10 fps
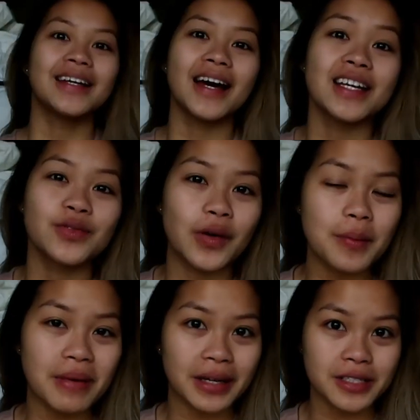Hey guys,
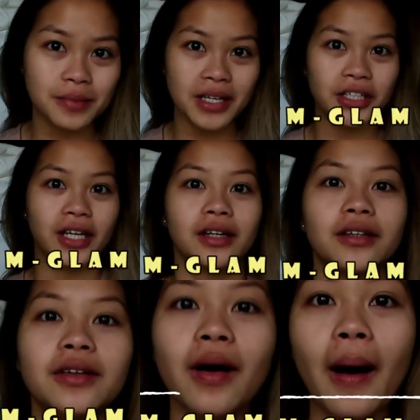welcome back to my
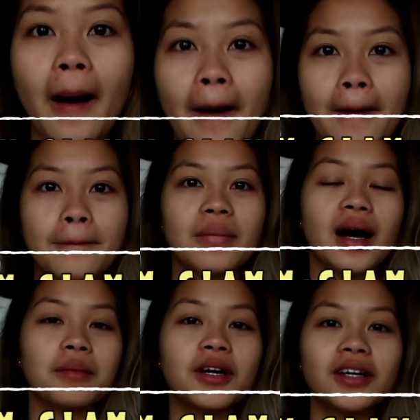channel.
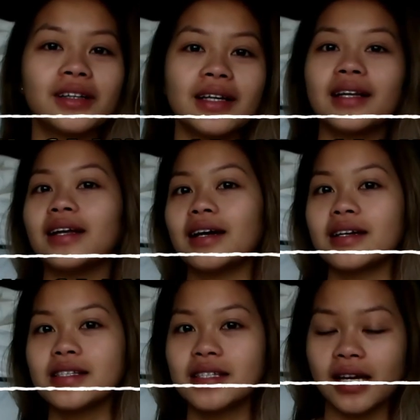I'm currently in
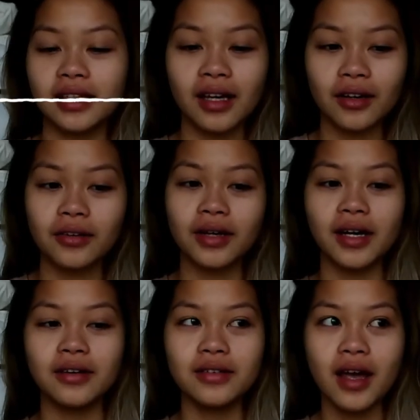San Diego right
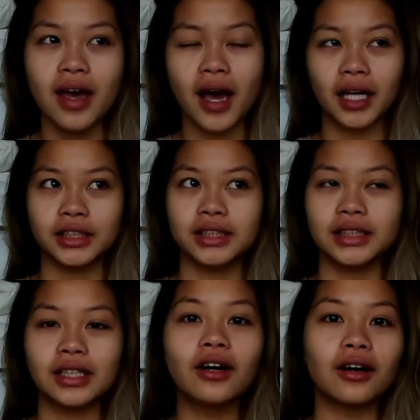now,
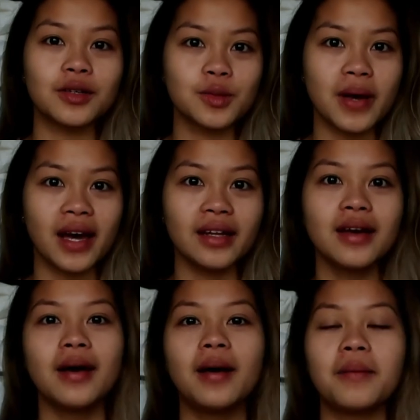actually in Carlsbad,
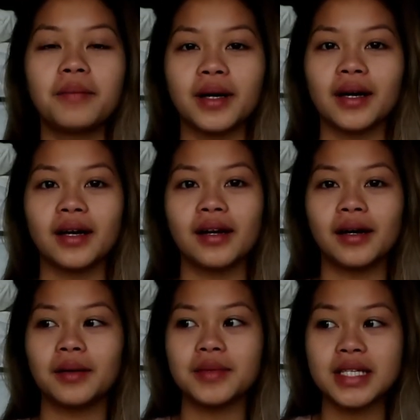but
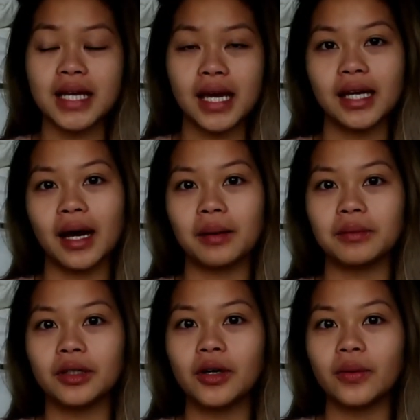today
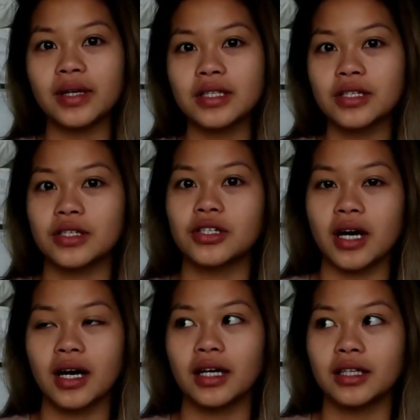I'm going to
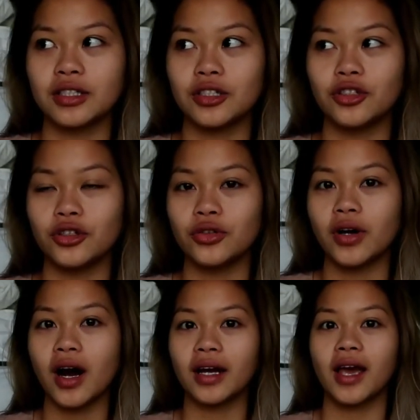try to do
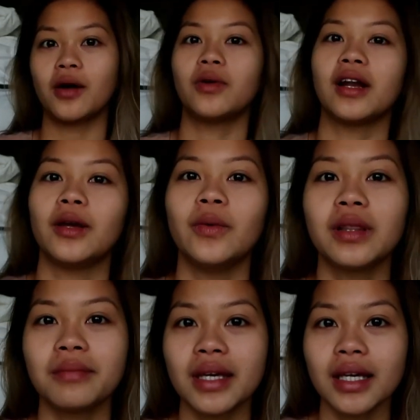a get ready
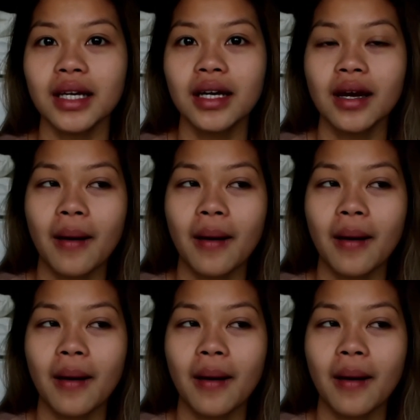with me,